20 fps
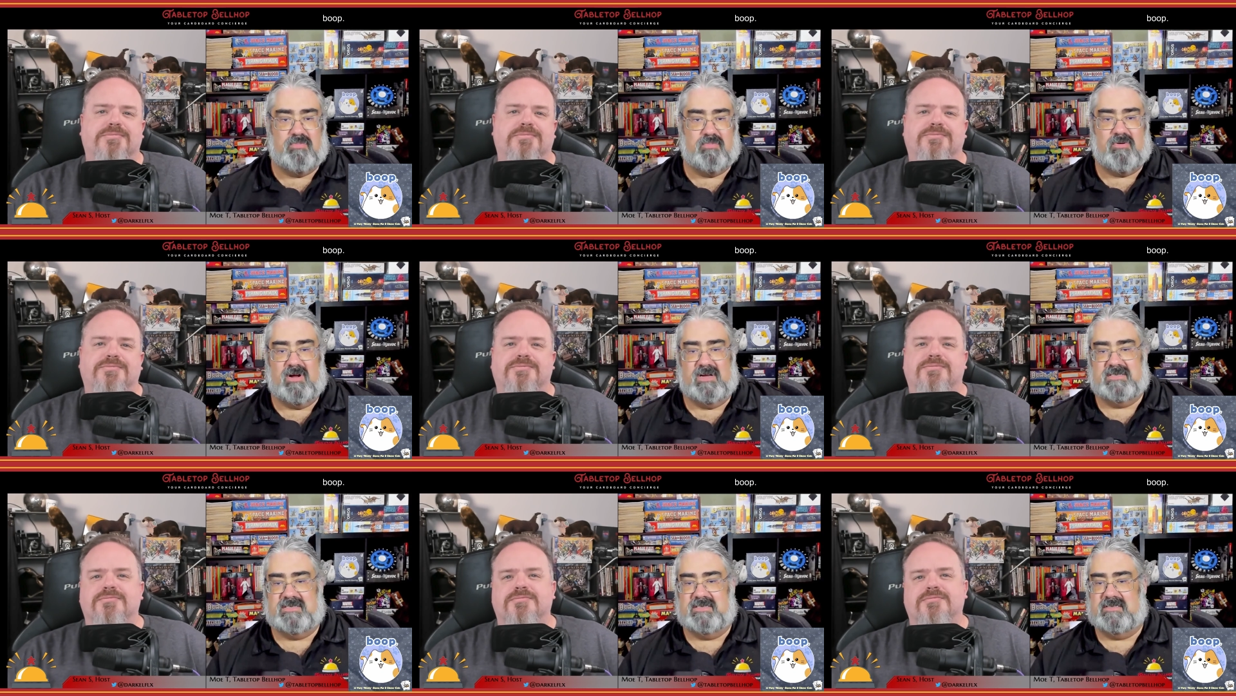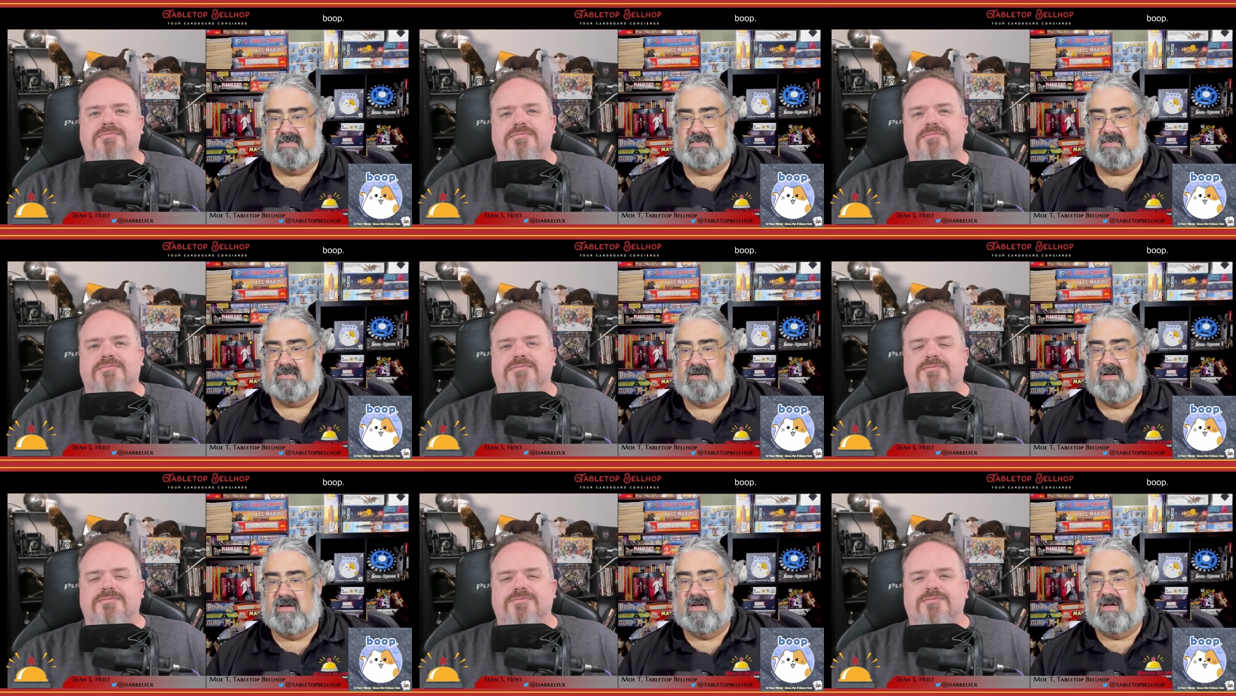
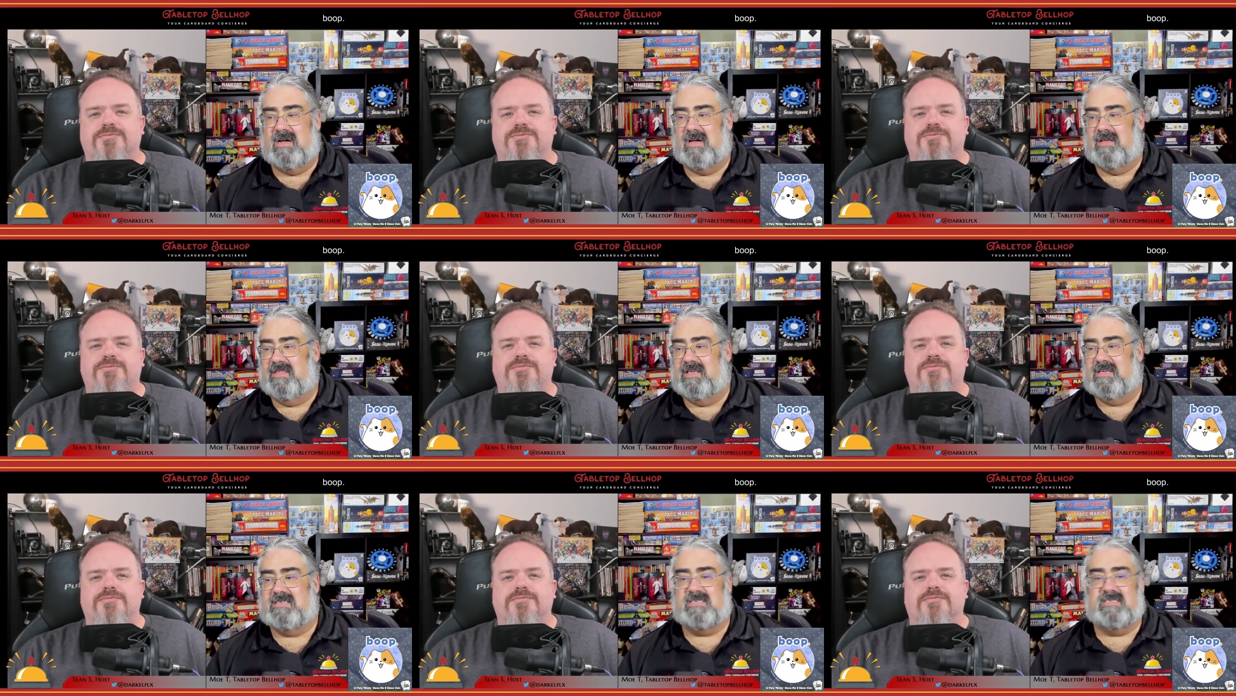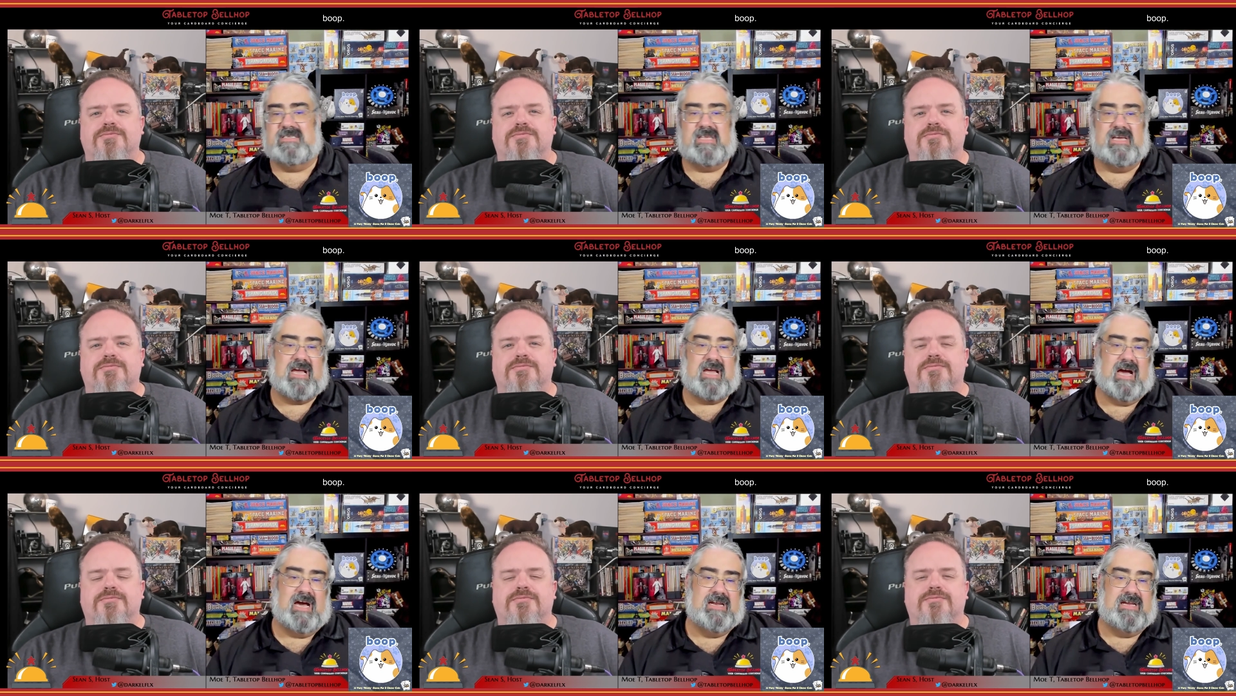Speaker 1: presence. This is the
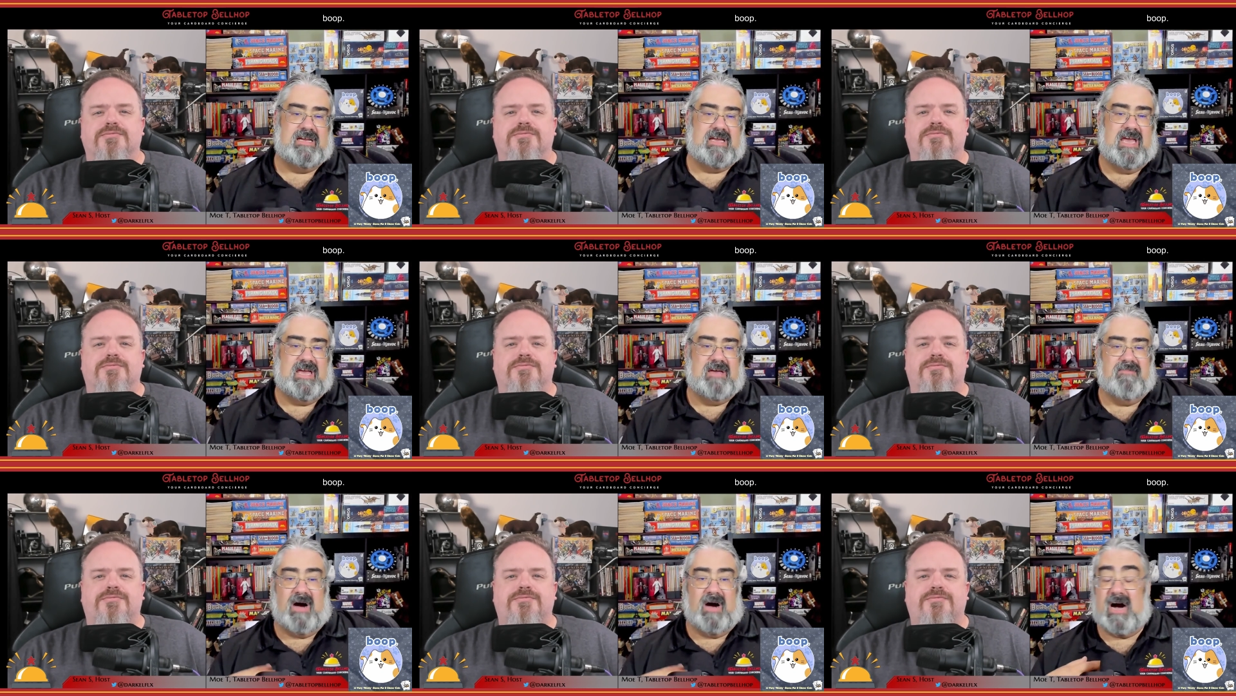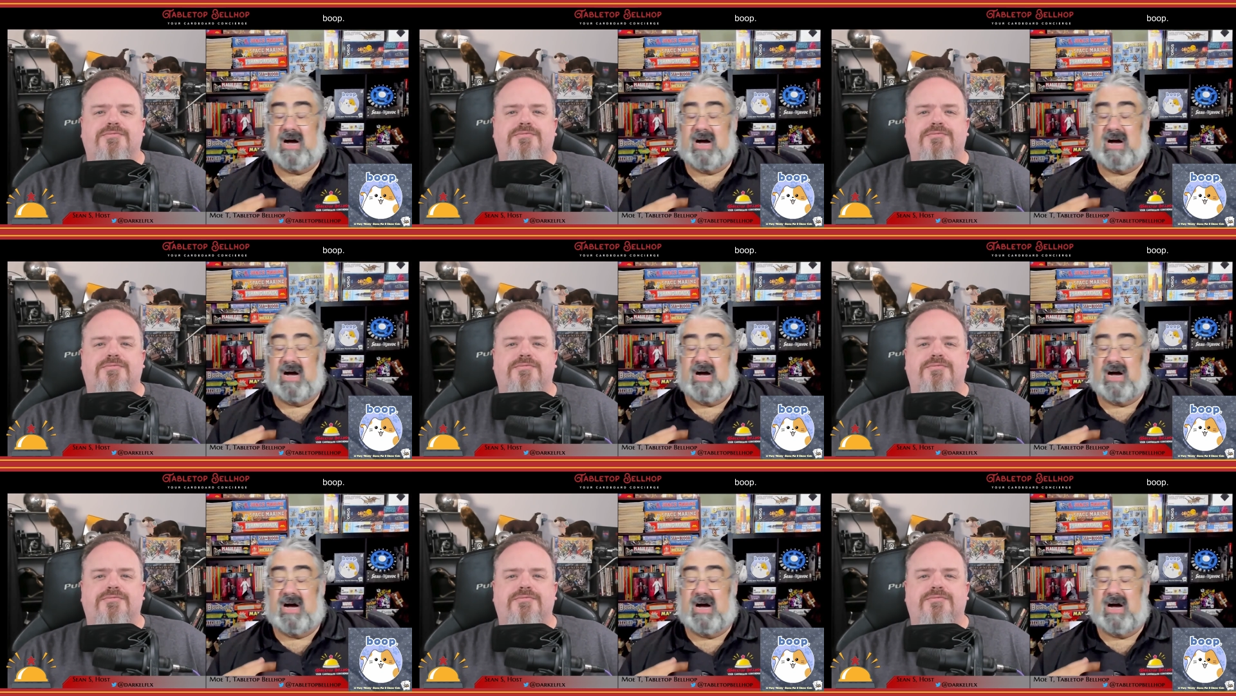kind of game